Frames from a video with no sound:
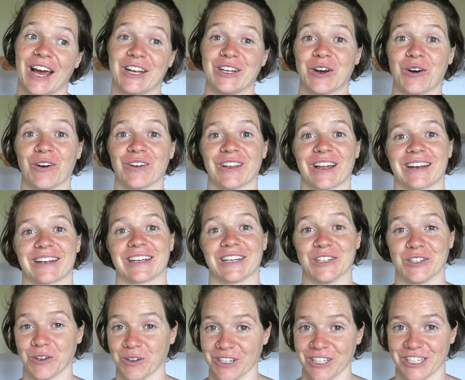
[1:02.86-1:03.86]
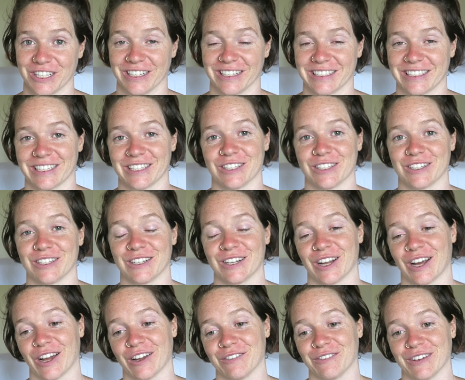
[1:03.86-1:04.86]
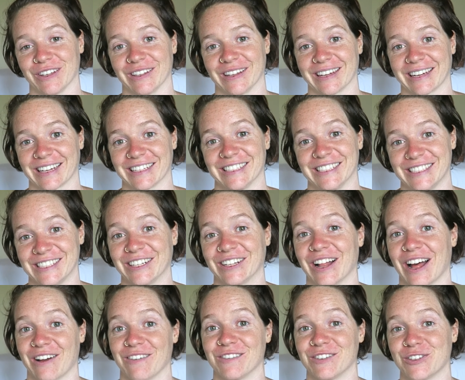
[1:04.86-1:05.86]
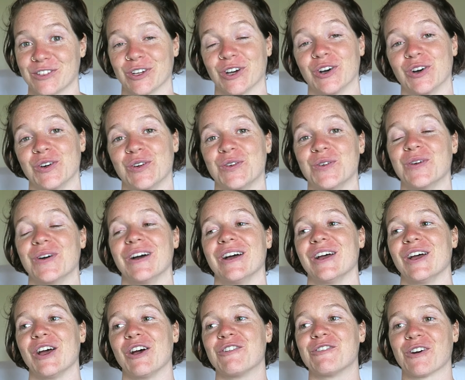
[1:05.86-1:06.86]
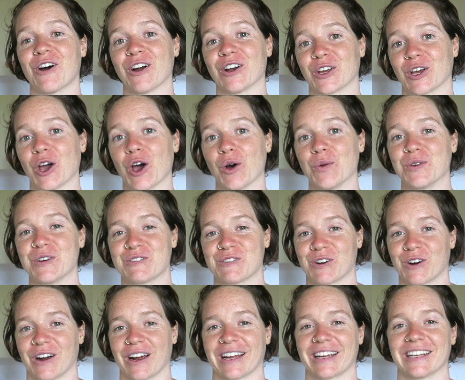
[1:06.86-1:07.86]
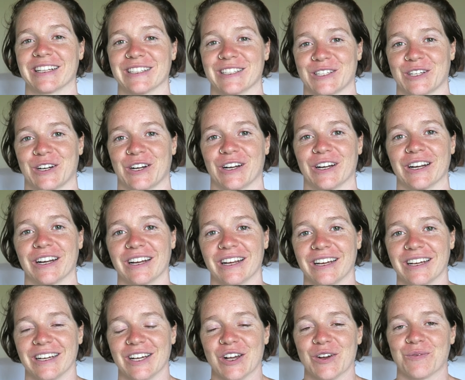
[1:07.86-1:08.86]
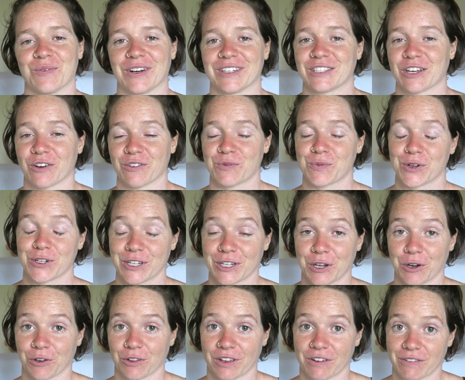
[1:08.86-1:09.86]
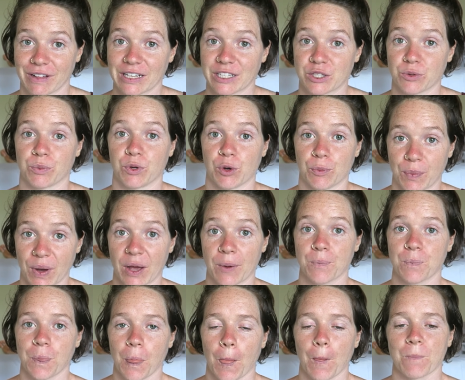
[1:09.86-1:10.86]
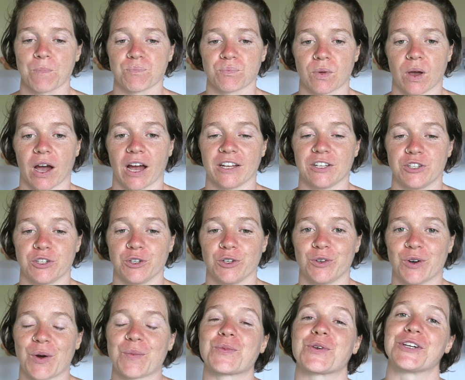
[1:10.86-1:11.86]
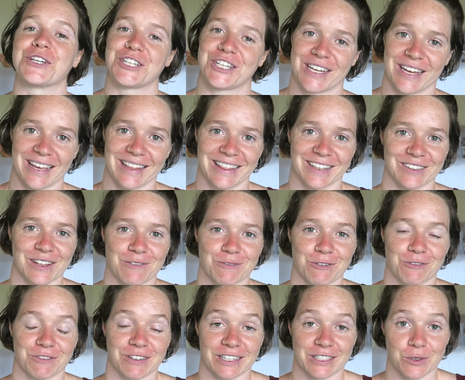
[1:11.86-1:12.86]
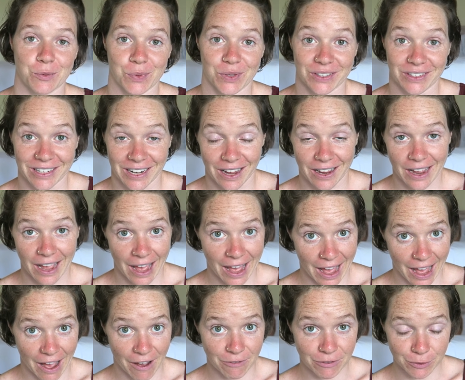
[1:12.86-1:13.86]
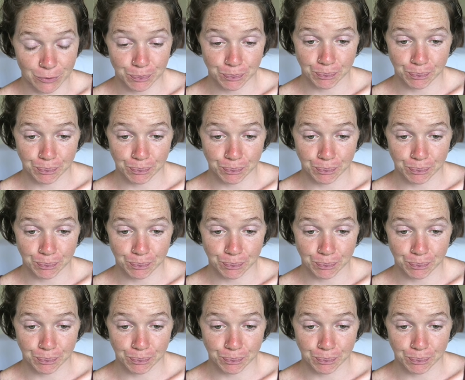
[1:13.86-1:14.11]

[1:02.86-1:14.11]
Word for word: I know a lot of contortionists and I feel like I still have so far to go before I consider myself particularly flexible, but I do appreciate the level of flexibility I have.